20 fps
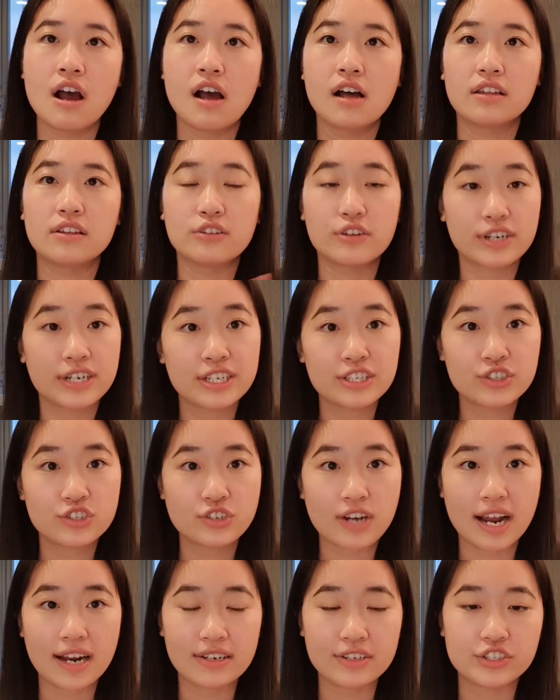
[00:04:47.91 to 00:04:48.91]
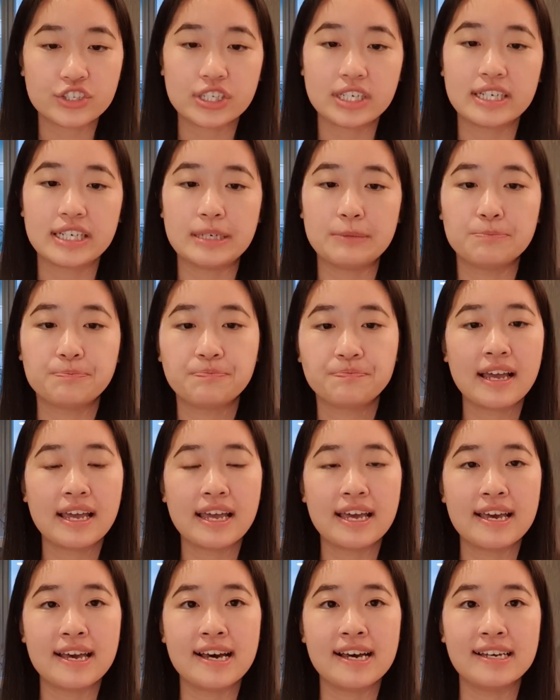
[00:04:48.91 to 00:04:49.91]
learning strategy
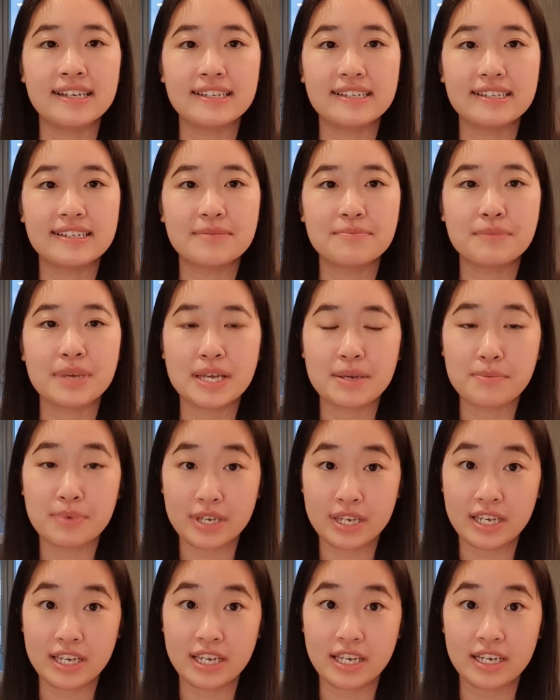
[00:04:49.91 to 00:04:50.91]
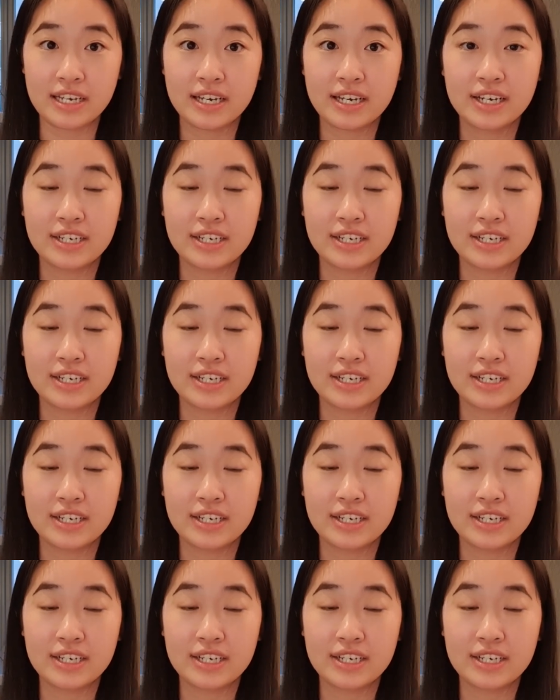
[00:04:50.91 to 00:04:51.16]
and maybe